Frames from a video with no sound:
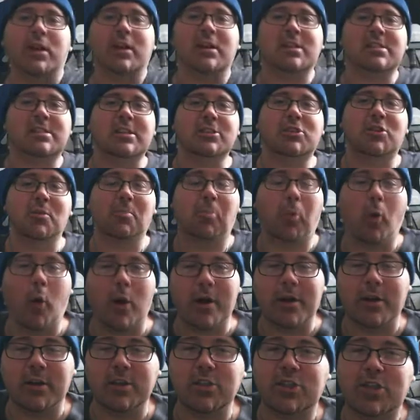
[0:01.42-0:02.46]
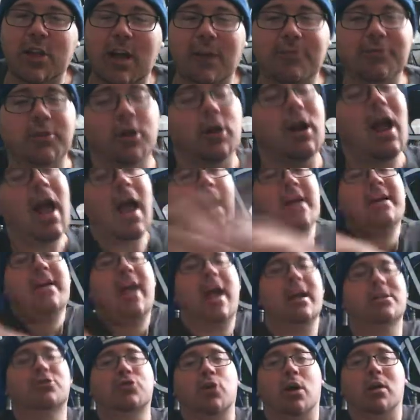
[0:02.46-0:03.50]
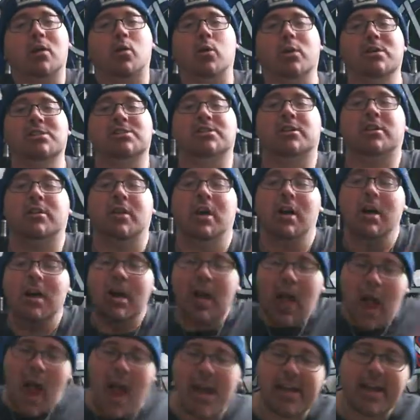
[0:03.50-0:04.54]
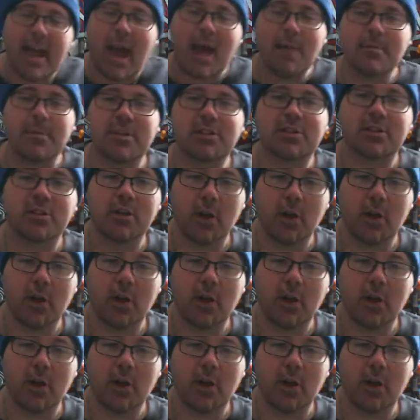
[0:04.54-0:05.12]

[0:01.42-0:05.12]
is, it's your boy Ernie Schefter, a.k.a. Drunk Wizard, a.k.a. Mr.